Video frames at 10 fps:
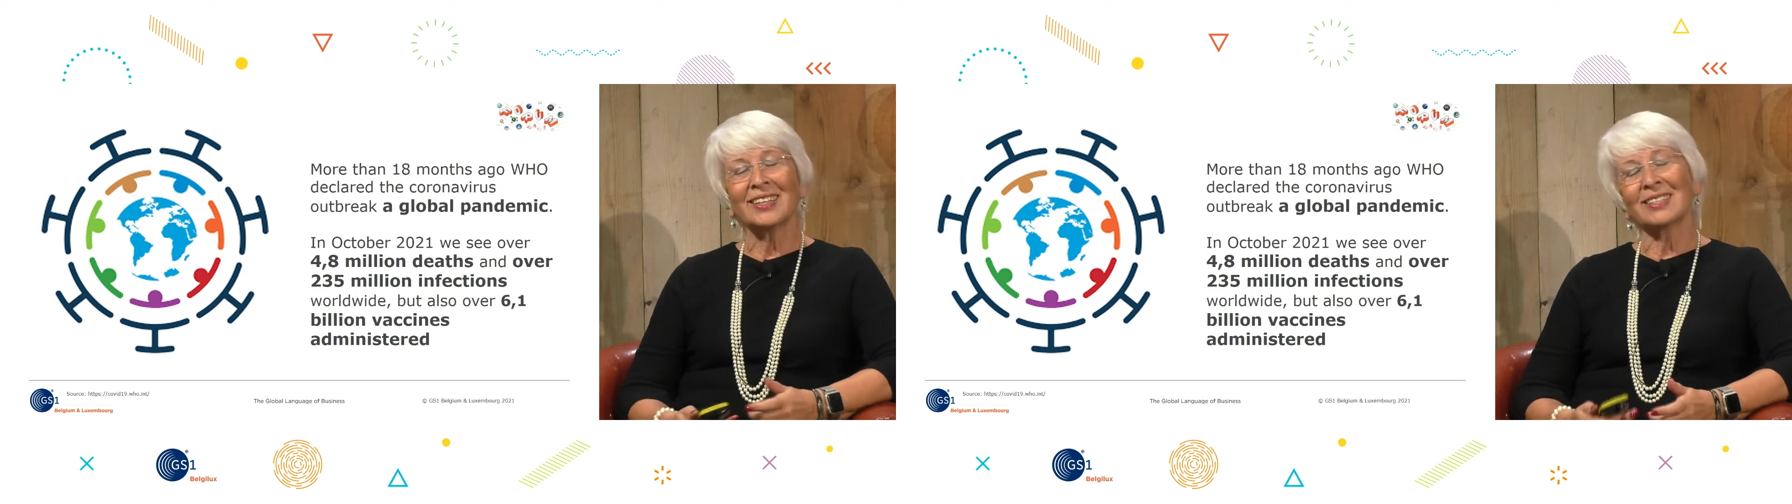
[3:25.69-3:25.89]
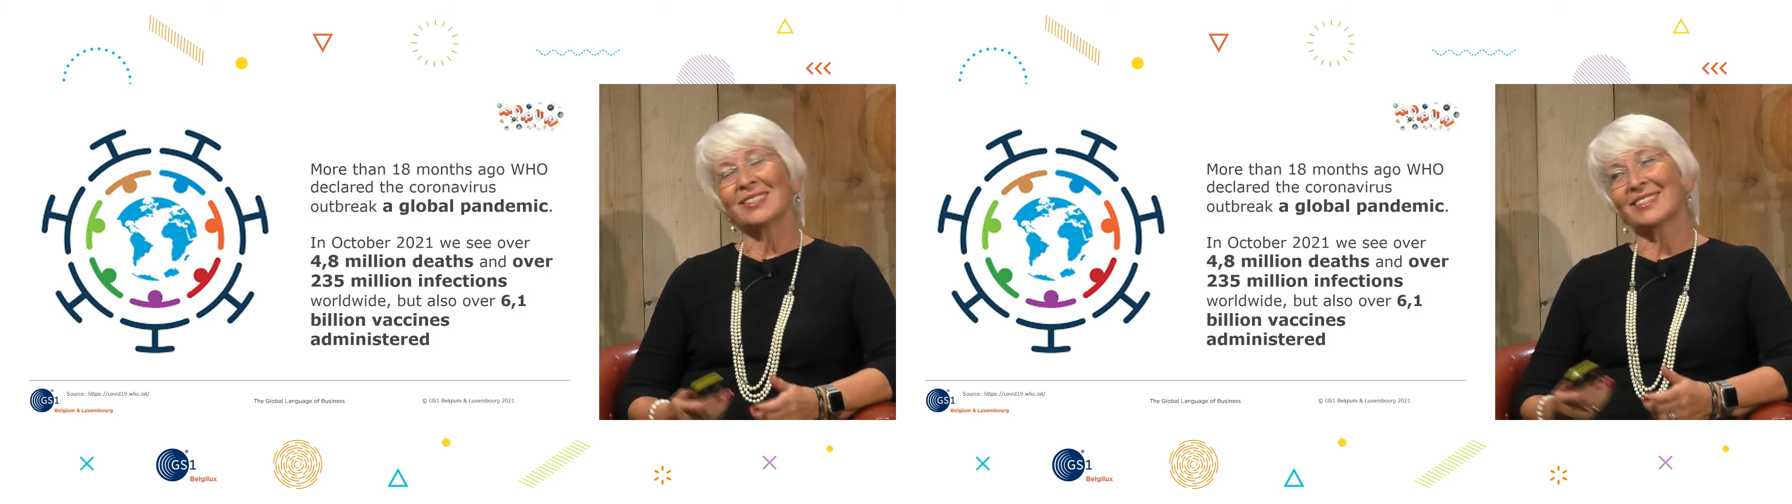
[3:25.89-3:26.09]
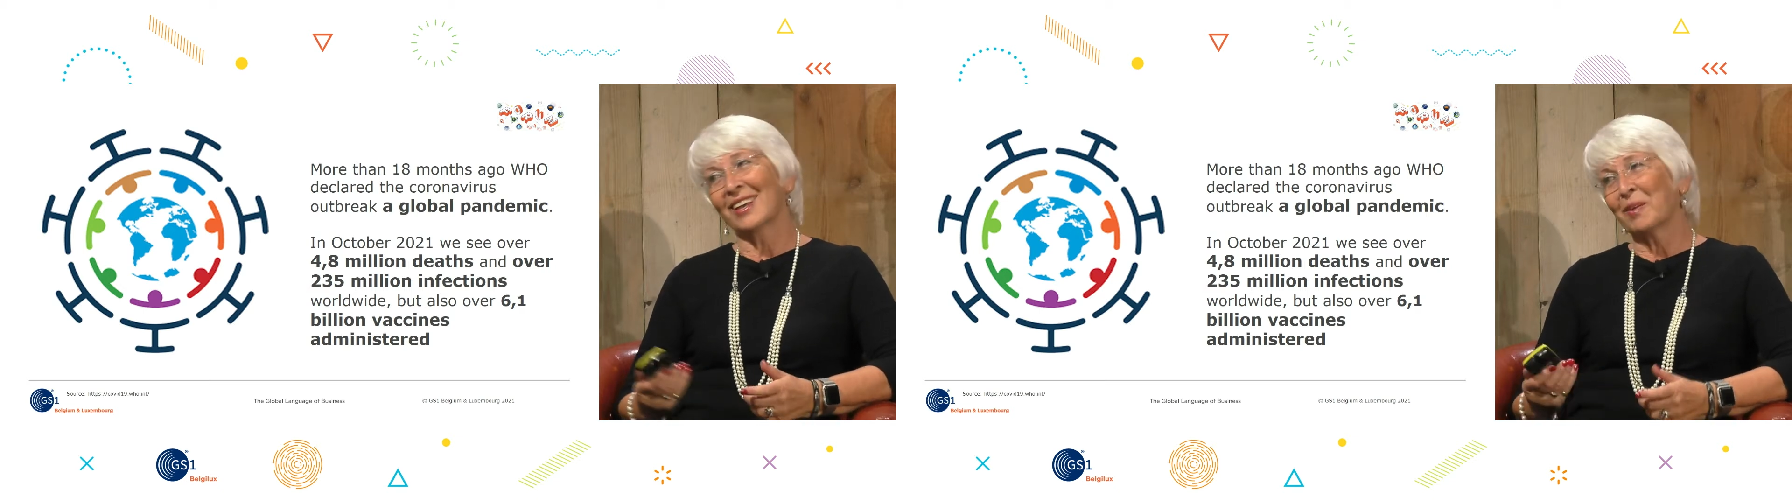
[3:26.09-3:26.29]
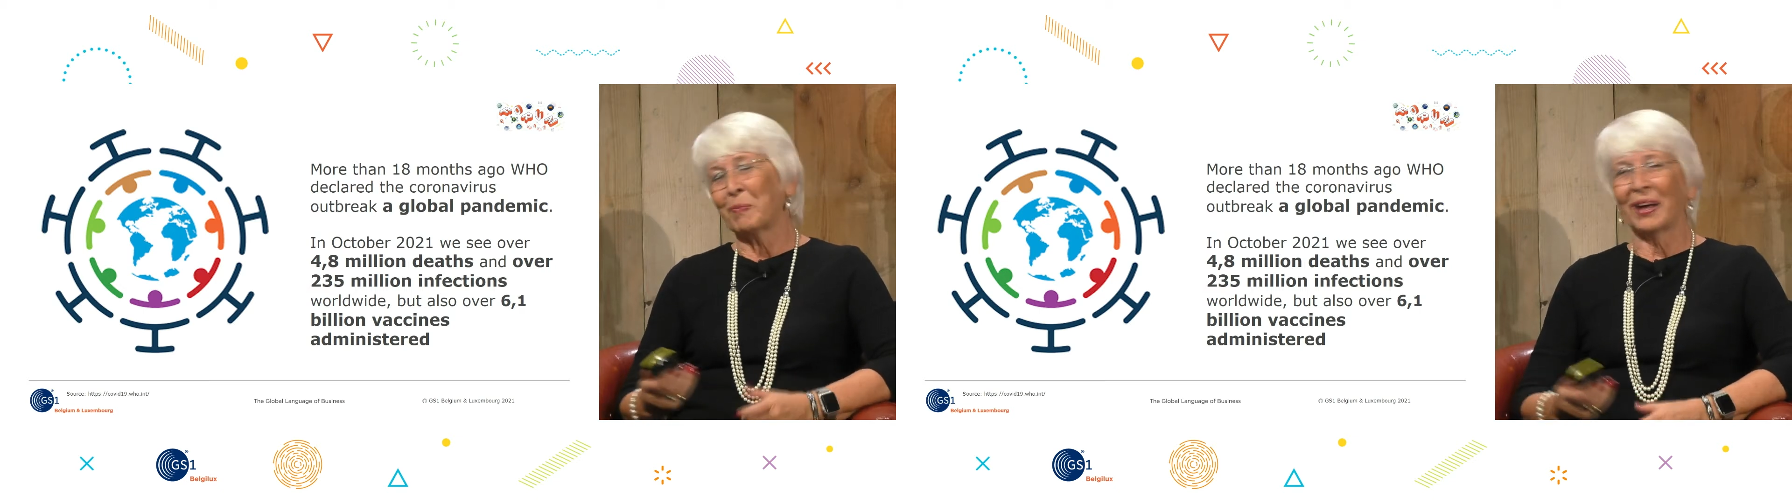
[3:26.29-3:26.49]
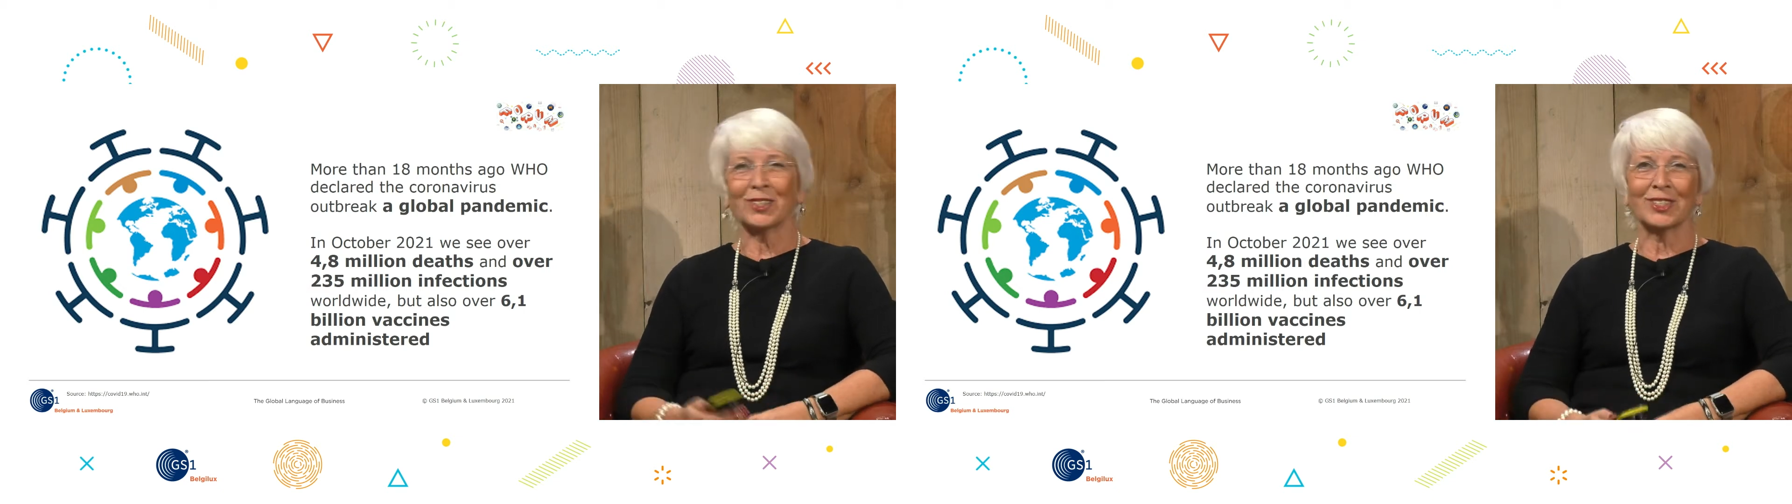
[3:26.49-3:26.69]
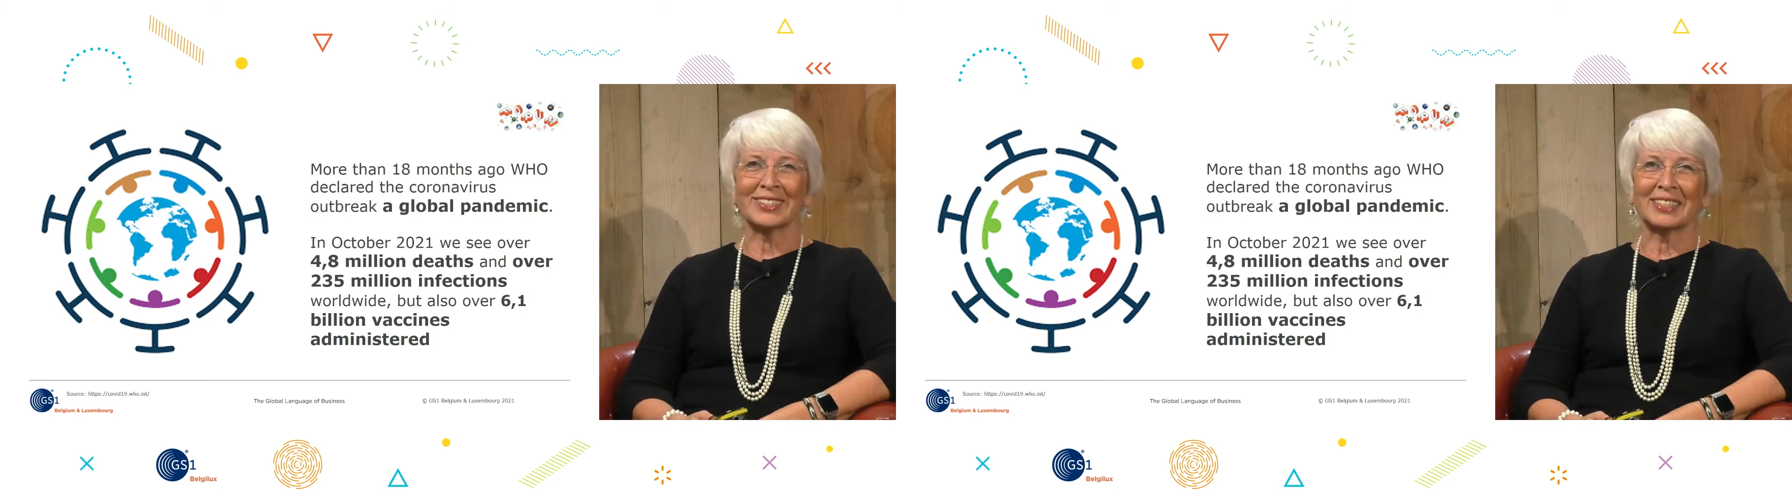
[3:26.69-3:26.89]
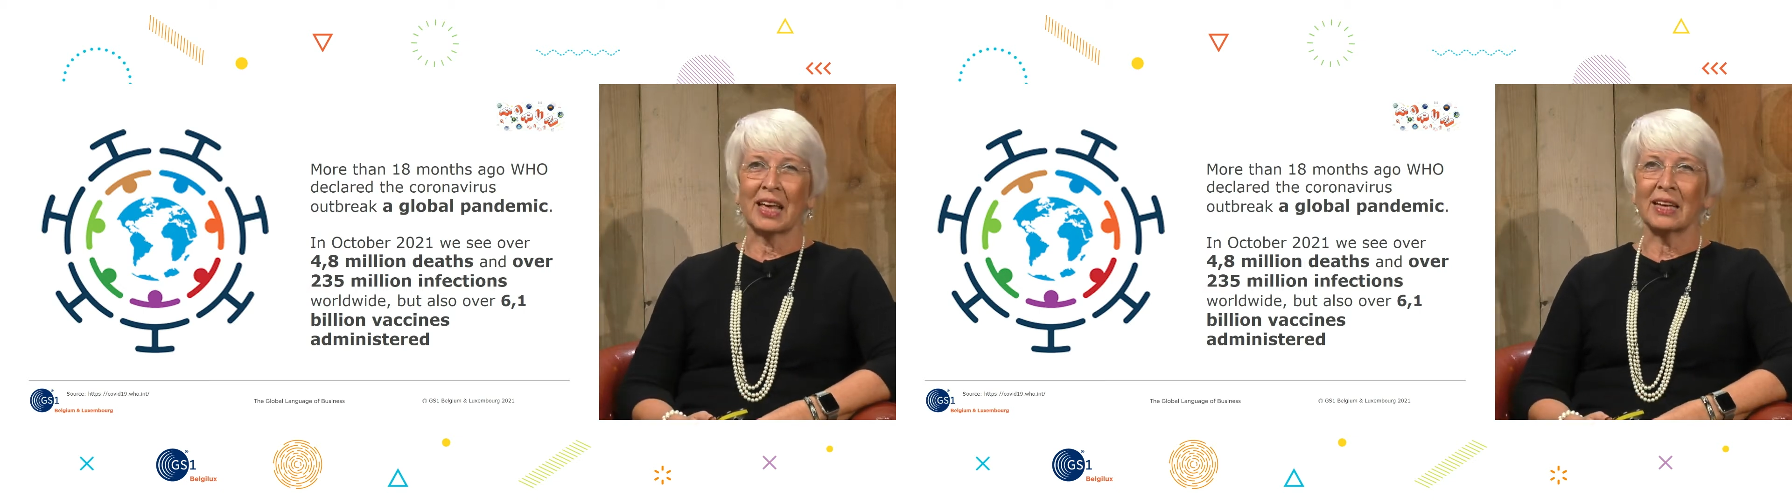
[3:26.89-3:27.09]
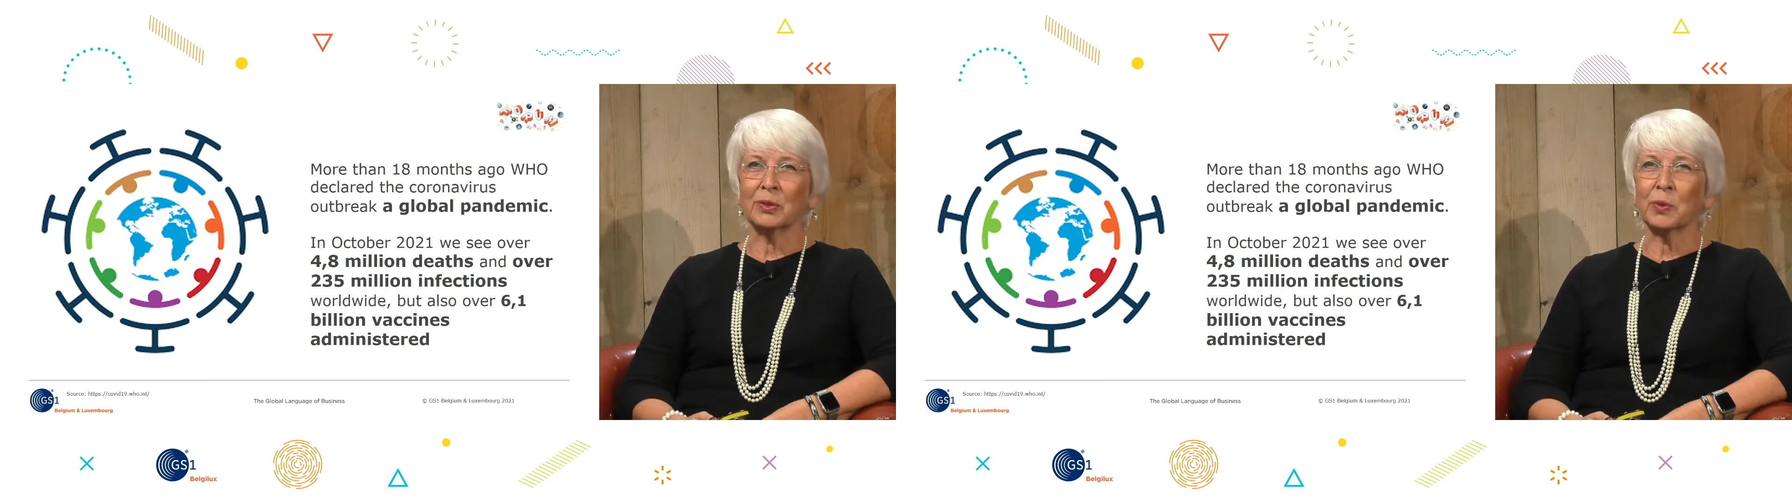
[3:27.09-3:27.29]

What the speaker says: as Bart just said,